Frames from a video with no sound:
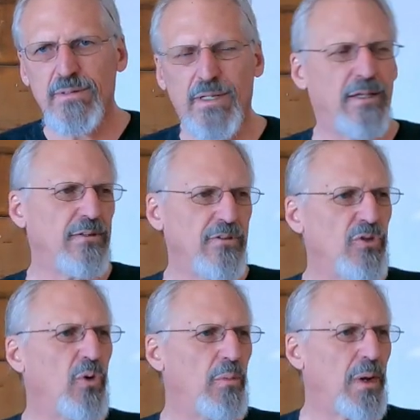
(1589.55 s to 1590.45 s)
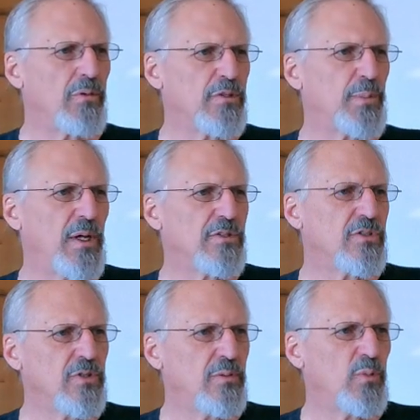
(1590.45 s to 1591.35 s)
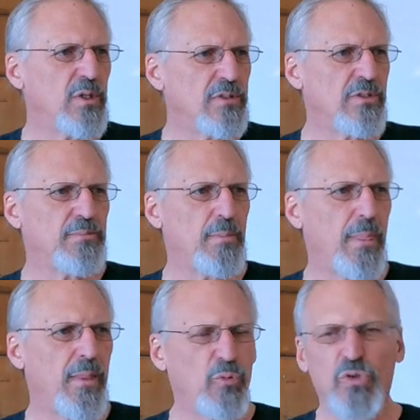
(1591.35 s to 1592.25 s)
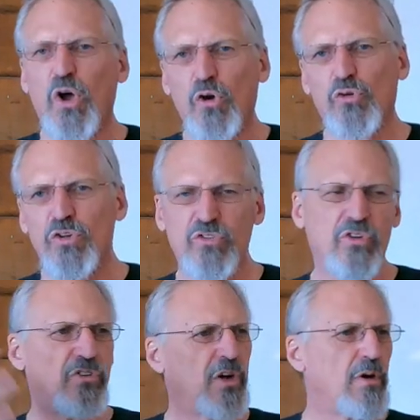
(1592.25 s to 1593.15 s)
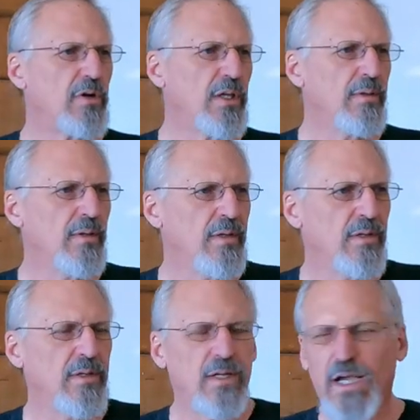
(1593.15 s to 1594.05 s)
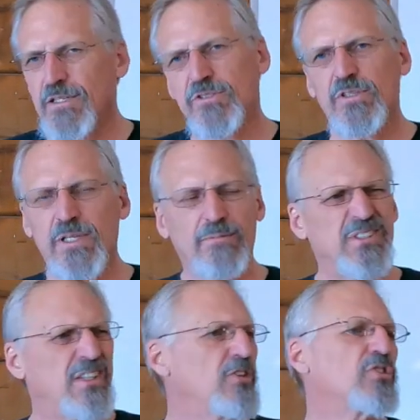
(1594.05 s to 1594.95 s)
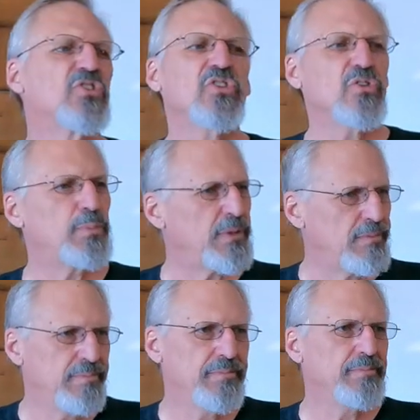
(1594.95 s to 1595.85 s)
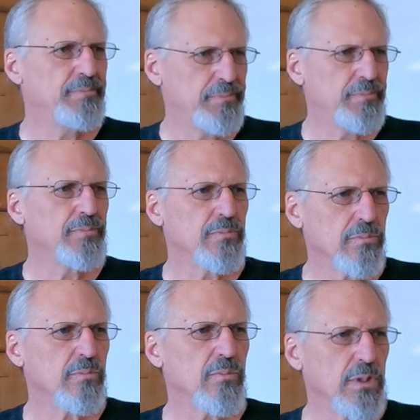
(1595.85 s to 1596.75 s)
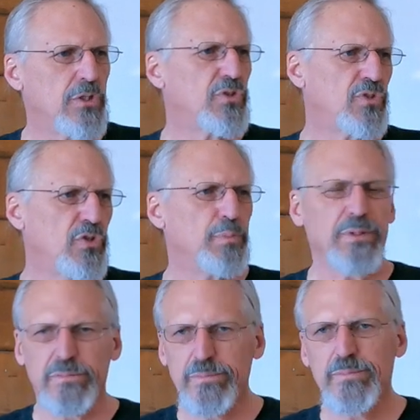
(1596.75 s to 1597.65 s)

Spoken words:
And you know what my response to him was? With all Christian charity, I just looked at him and said, you're stupid. You're stupid.